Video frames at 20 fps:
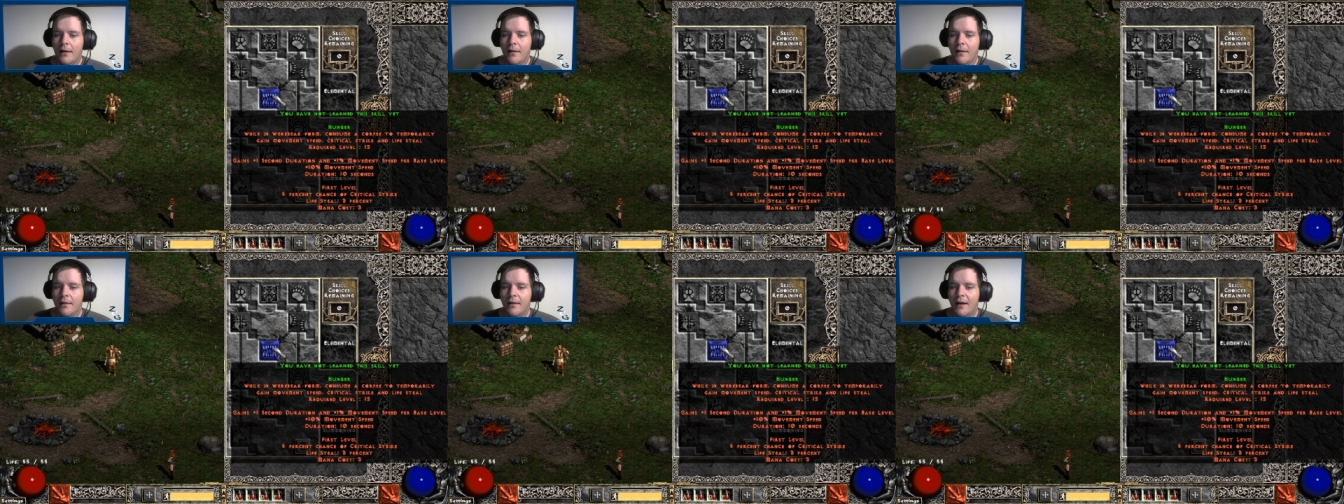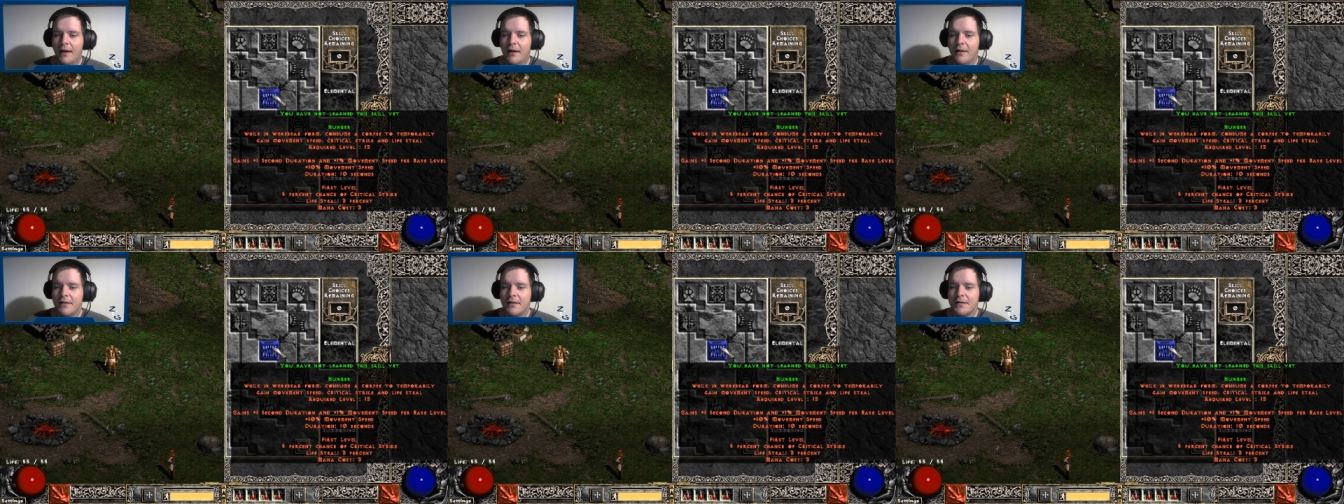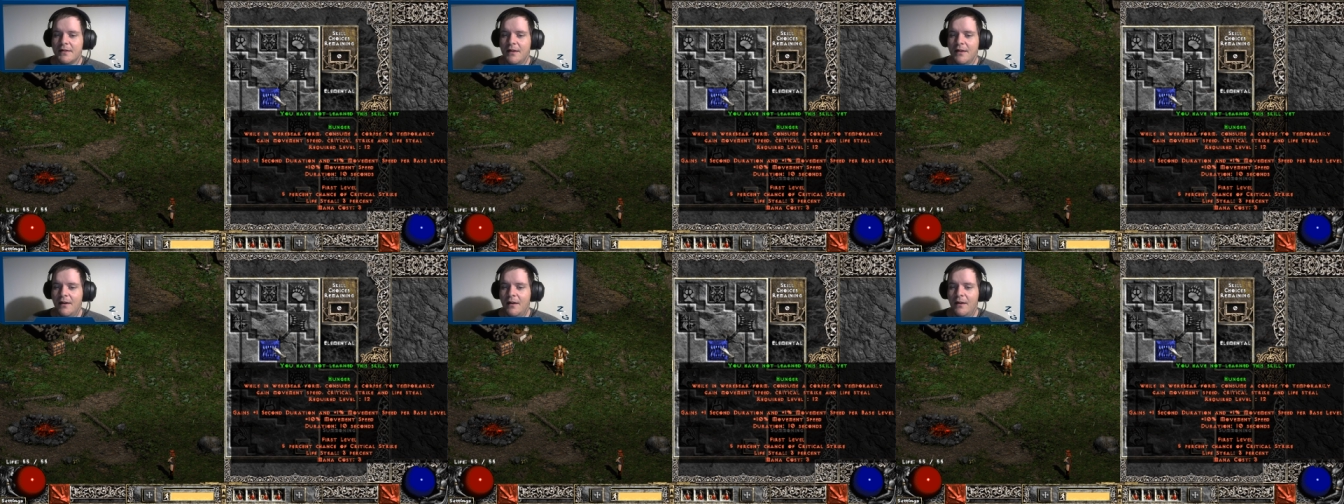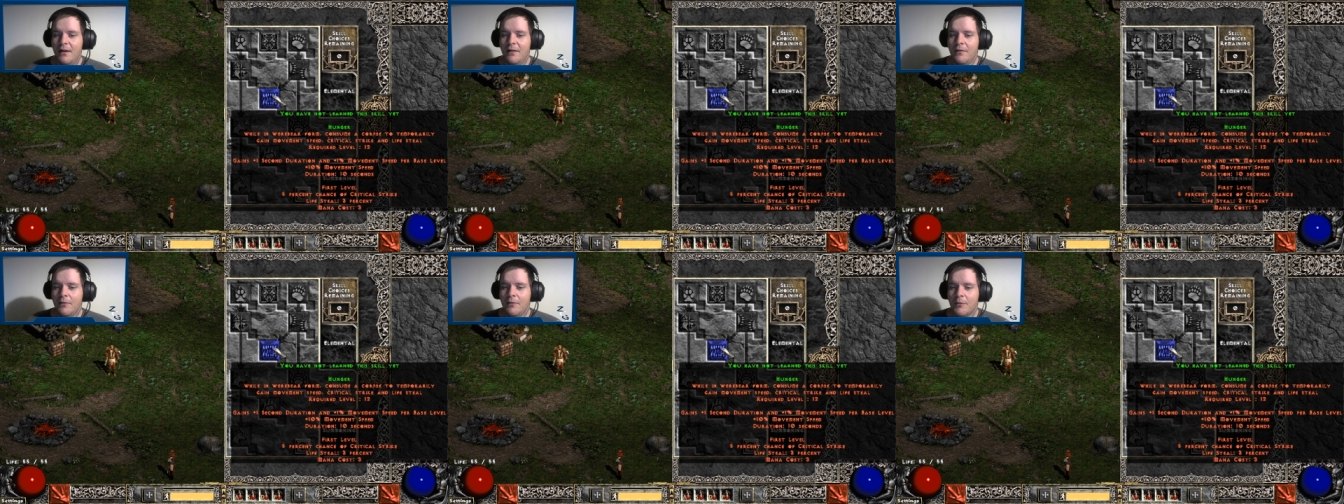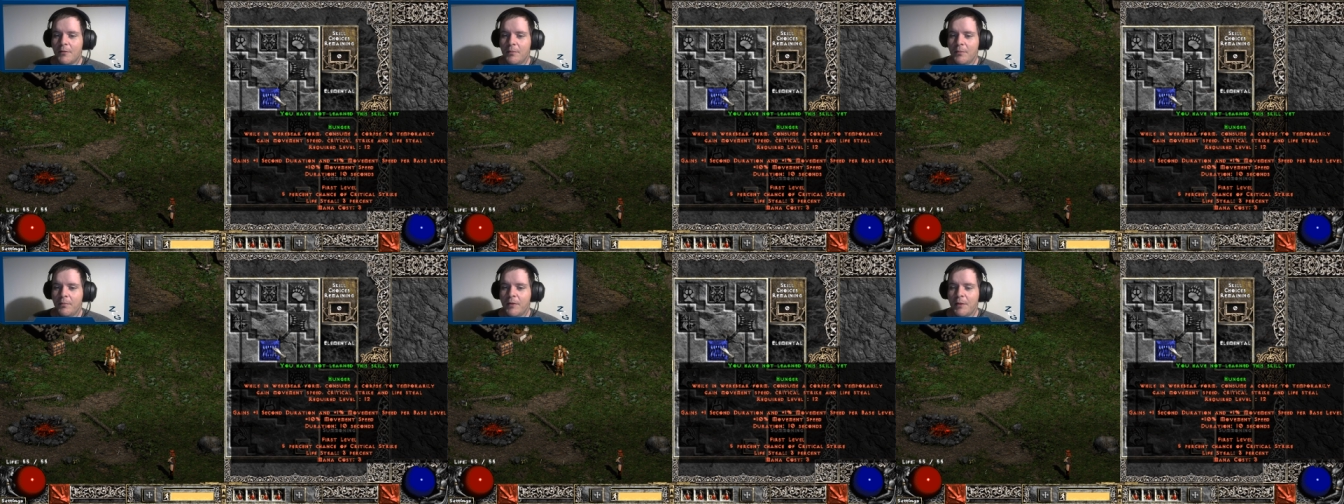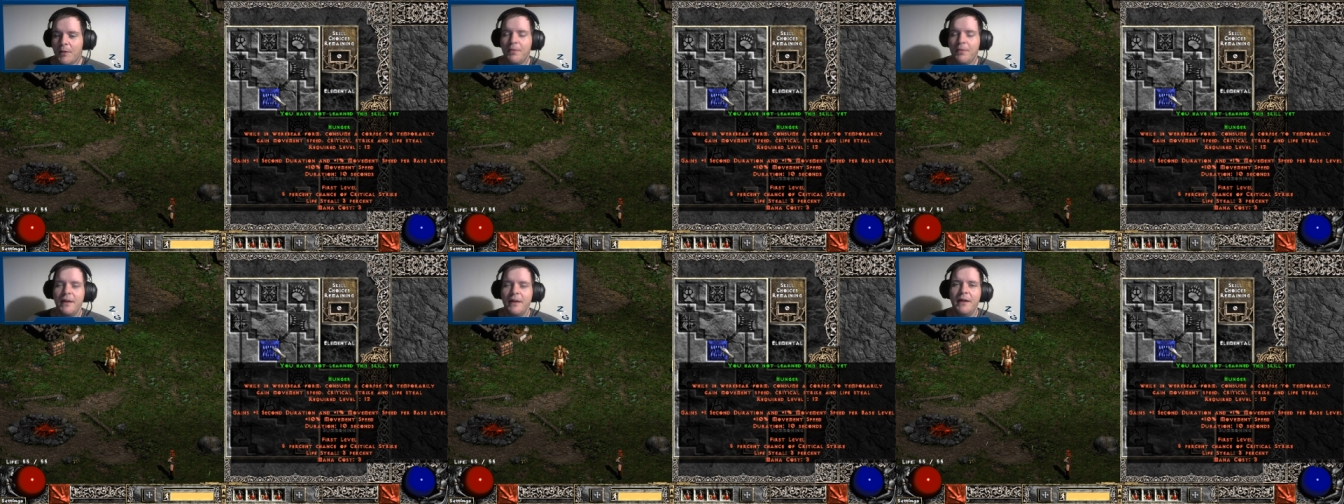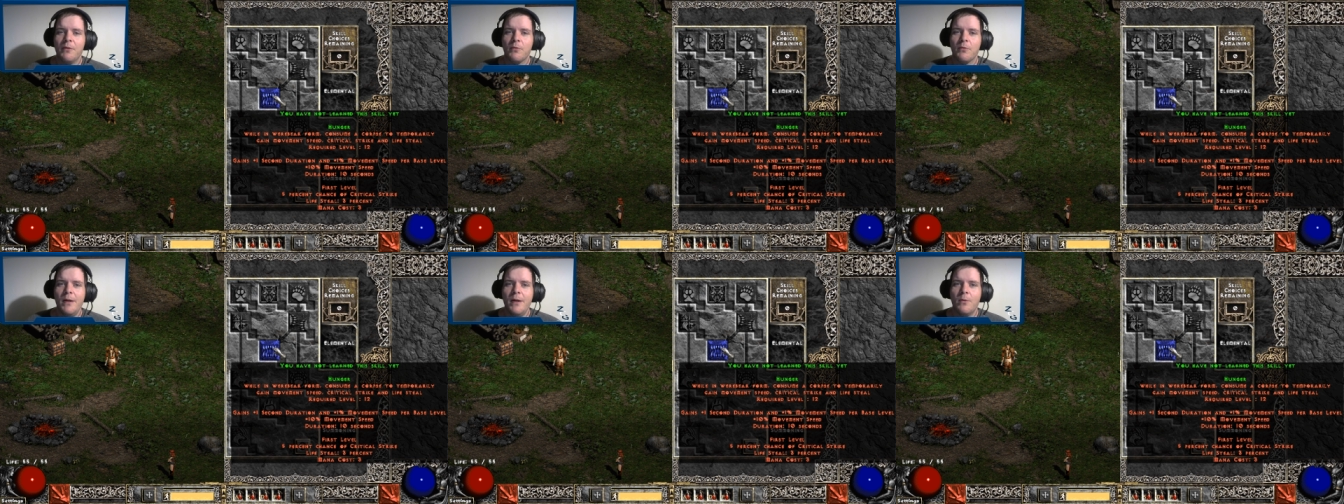That is a
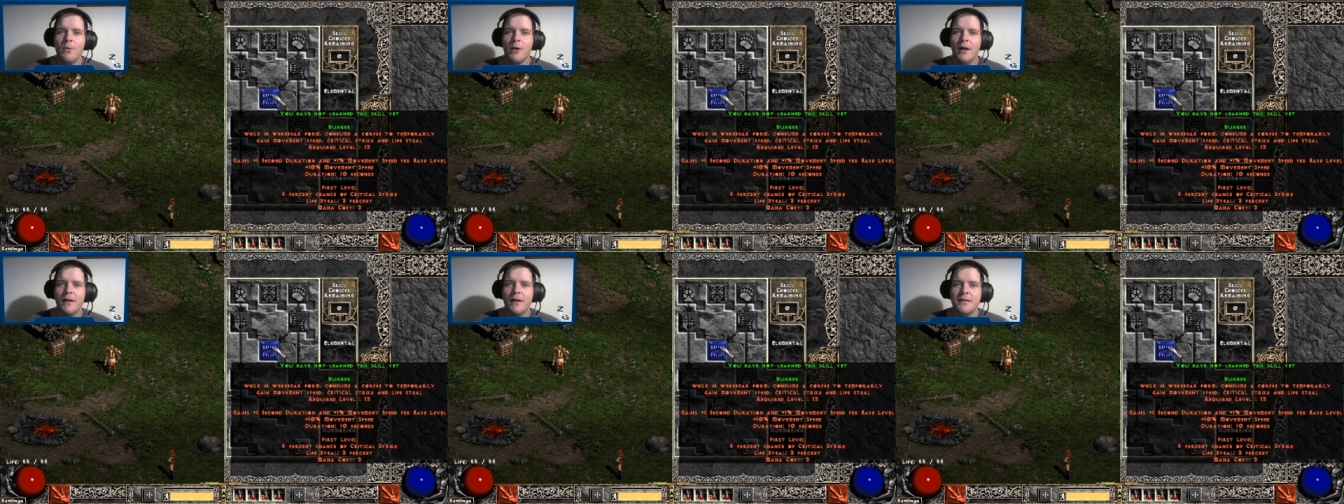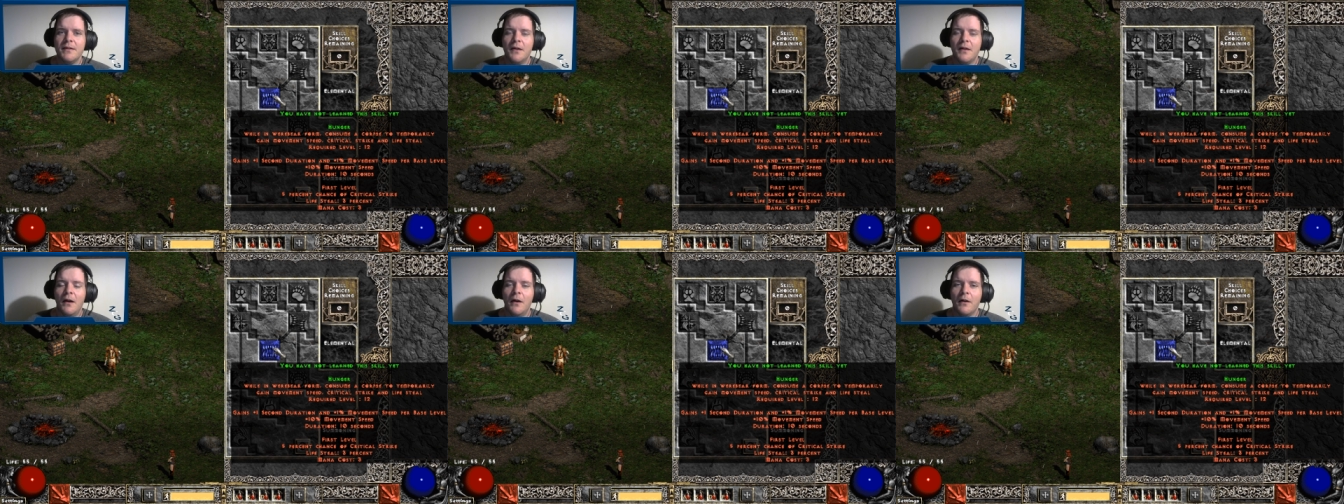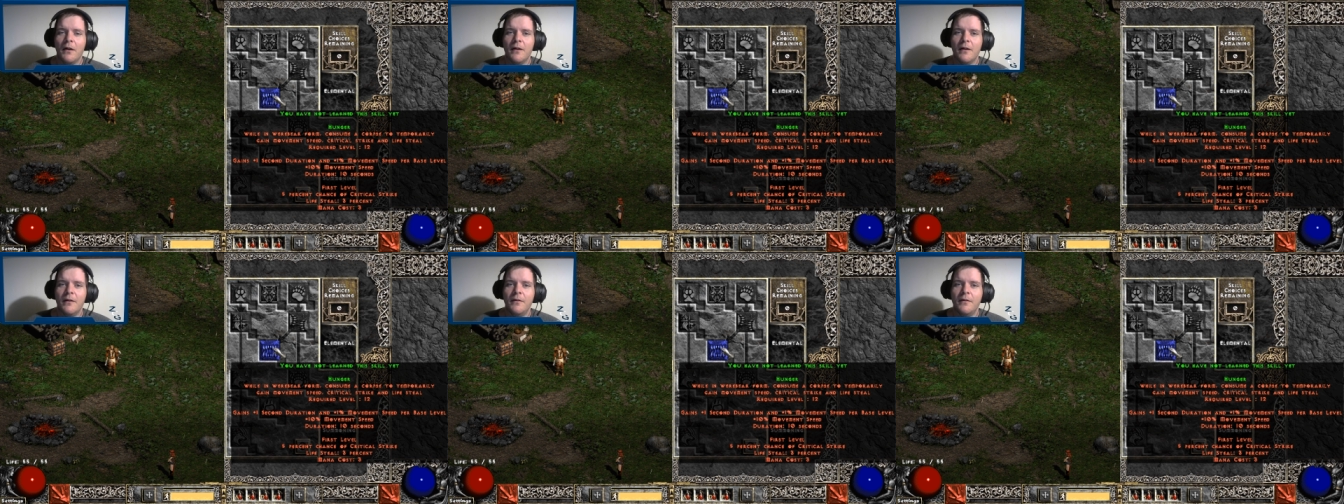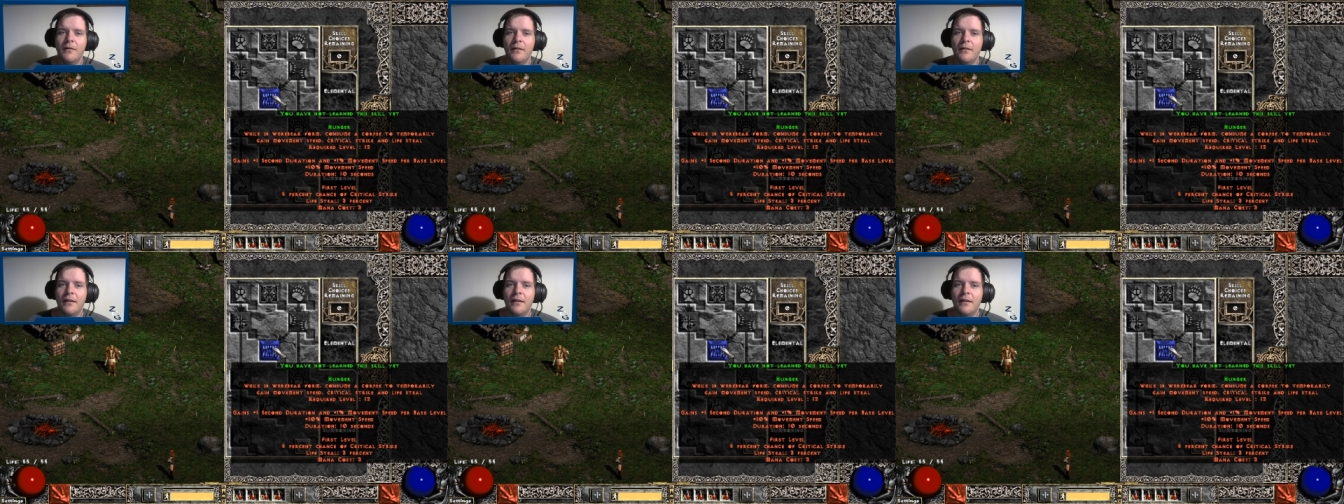complete rework to Hunger.